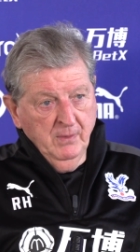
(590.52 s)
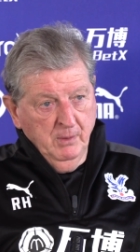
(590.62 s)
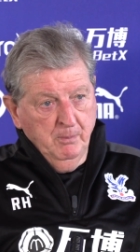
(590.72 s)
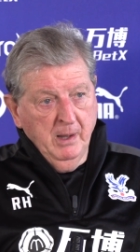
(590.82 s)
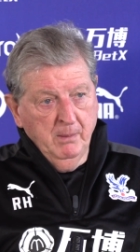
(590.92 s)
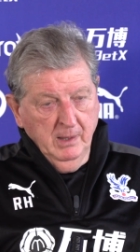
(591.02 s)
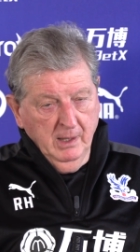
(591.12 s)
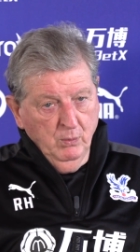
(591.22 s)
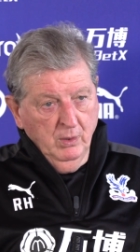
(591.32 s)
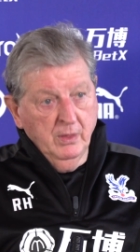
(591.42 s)
the
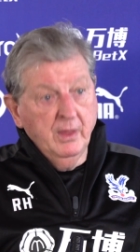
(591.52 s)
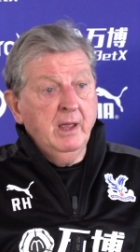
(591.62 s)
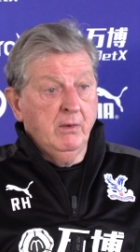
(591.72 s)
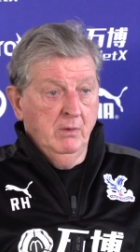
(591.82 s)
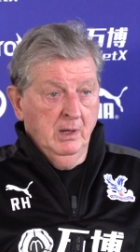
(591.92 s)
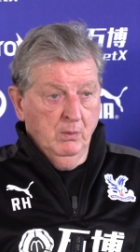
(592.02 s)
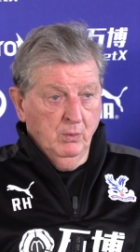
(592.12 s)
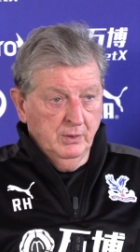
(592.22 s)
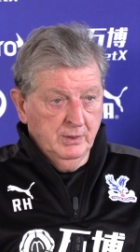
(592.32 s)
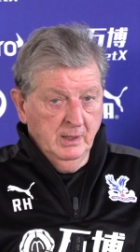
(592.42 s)
public what they really
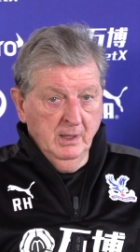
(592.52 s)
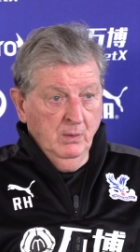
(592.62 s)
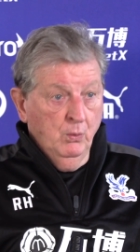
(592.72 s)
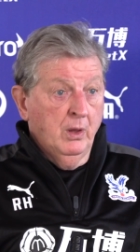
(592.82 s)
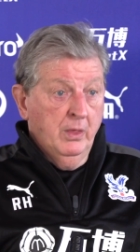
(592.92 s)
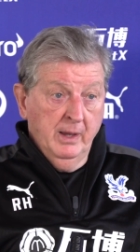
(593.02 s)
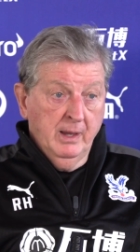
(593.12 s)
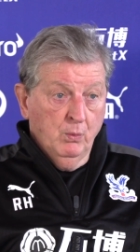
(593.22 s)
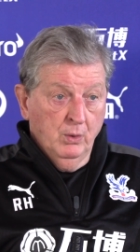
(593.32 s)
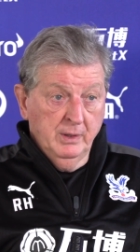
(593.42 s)
want, and what
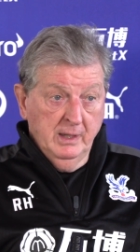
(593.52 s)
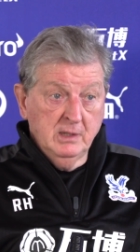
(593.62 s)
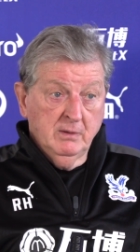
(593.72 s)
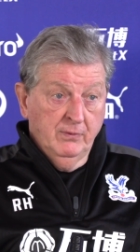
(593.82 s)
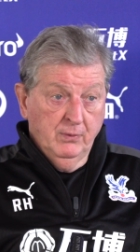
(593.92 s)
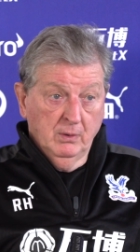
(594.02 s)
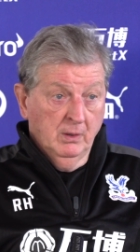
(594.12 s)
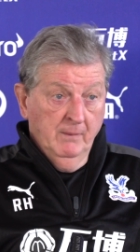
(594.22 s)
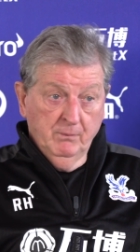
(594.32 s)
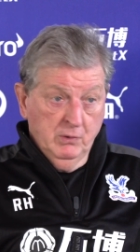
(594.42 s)
they want is a
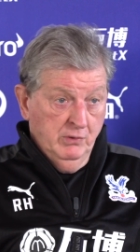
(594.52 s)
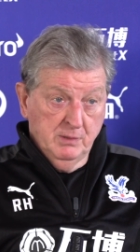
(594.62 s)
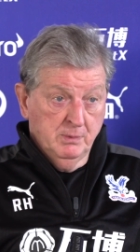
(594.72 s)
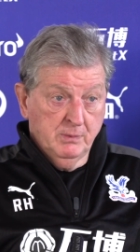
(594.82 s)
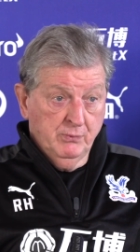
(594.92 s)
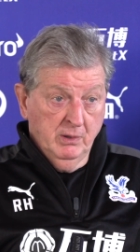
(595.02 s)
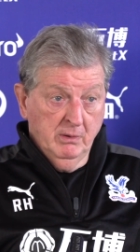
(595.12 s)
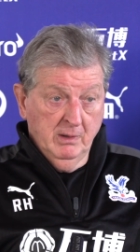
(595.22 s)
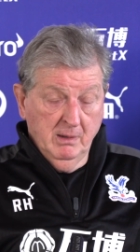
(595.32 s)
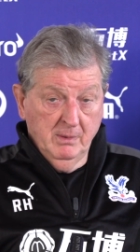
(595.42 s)
full Christmas
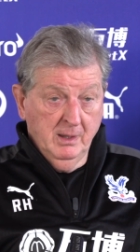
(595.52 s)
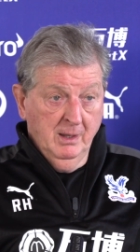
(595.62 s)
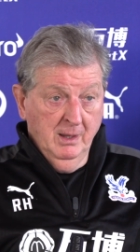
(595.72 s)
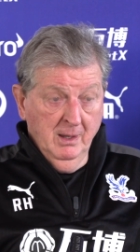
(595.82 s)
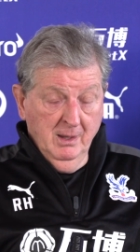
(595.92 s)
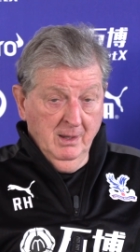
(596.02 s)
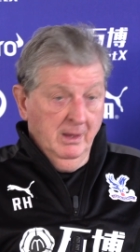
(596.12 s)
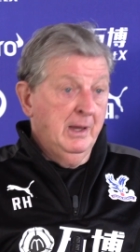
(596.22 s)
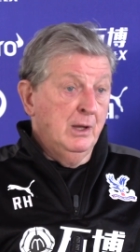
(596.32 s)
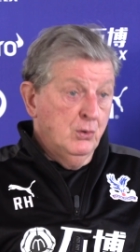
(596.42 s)
program. They
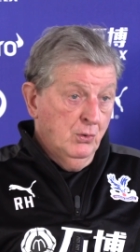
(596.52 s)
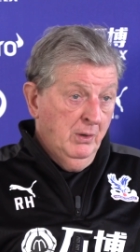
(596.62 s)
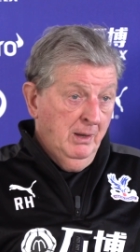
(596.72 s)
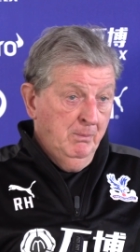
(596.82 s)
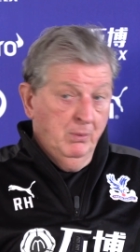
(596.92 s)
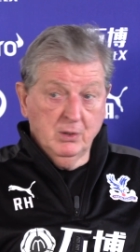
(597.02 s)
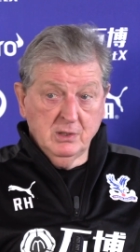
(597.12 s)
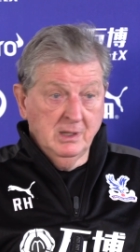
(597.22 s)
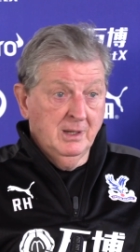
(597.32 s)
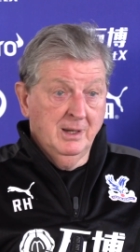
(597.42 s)
they enjoy it.
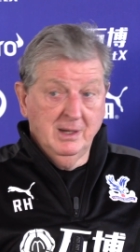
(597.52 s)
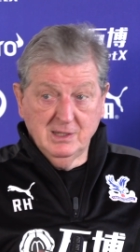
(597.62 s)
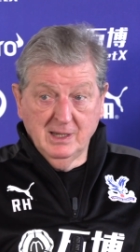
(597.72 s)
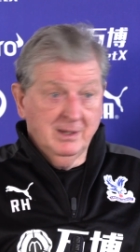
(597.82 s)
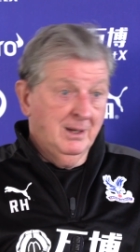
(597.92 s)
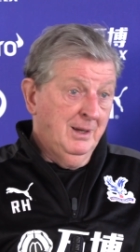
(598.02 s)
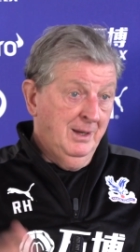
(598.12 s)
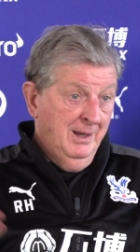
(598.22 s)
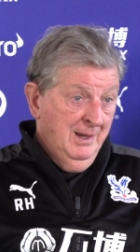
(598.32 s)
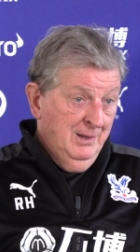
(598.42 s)
Boxing Day,
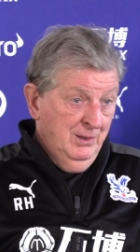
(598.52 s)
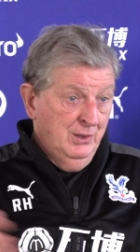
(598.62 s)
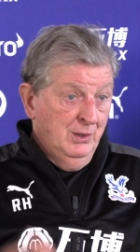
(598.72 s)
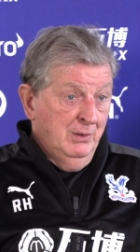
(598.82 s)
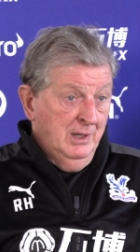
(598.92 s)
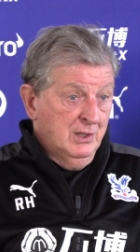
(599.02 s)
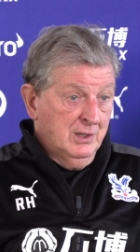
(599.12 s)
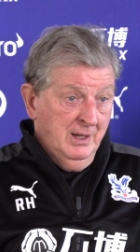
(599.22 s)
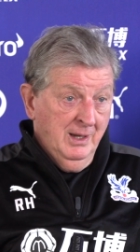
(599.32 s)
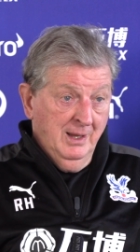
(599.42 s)
Saturday, New
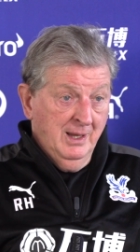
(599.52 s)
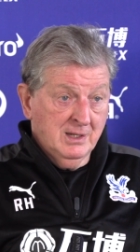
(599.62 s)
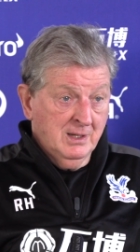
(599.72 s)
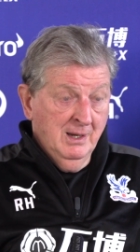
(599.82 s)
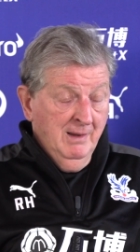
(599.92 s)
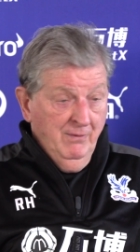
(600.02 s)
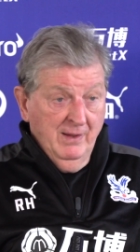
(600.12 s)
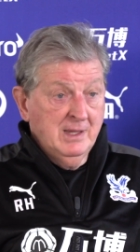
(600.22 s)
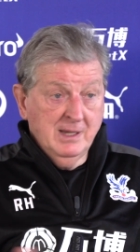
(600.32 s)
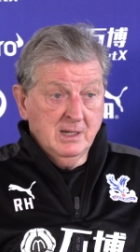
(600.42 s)
Year's Day, that's
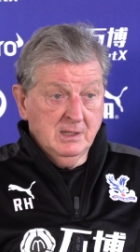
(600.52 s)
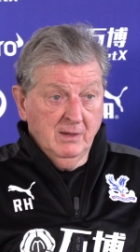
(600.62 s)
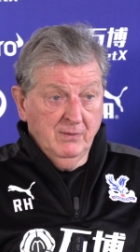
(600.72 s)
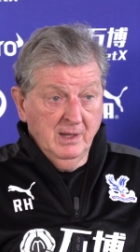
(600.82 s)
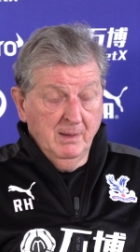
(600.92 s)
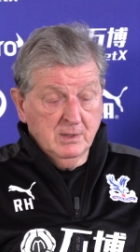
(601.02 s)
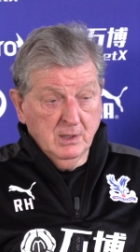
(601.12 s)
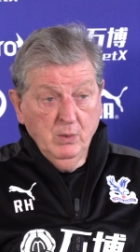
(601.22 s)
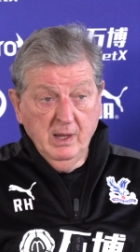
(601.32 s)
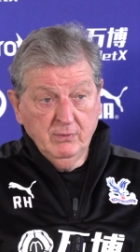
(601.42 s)
fantastic for them.
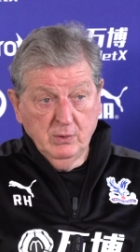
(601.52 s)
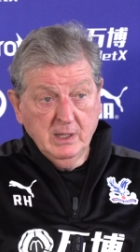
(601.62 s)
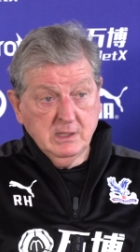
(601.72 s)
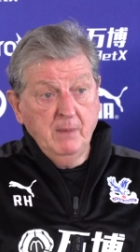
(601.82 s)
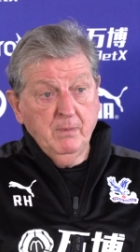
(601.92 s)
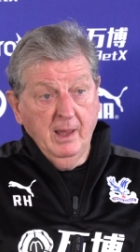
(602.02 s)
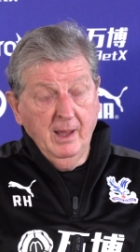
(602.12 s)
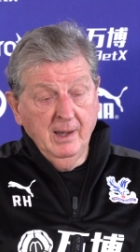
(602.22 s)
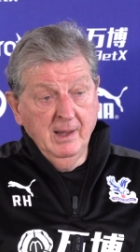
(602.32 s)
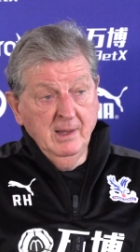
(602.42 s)
So we have to accept
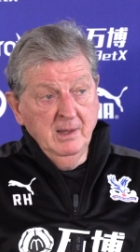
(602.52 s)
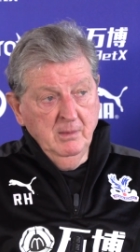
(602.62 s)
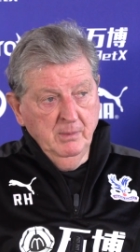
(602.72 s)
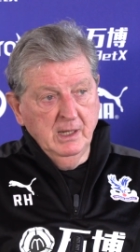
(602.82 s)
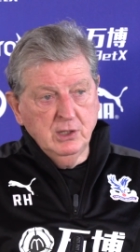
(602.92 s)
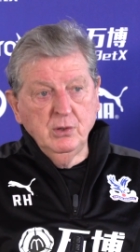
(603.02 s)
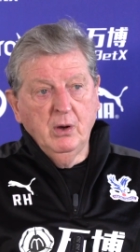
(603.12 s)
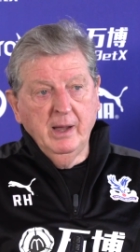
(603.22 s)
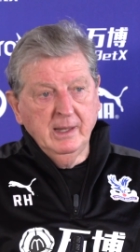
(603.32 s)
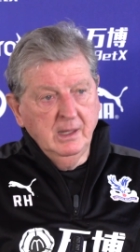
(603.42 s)
that, but it's
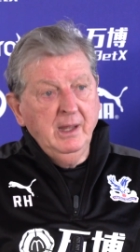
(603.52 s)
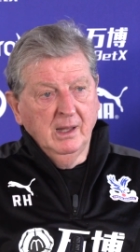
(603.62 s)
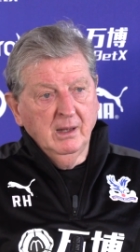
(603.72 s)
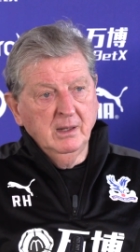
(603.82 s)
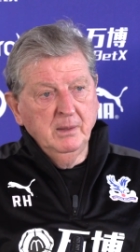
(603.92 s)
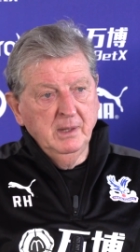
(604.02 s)
not ideal. I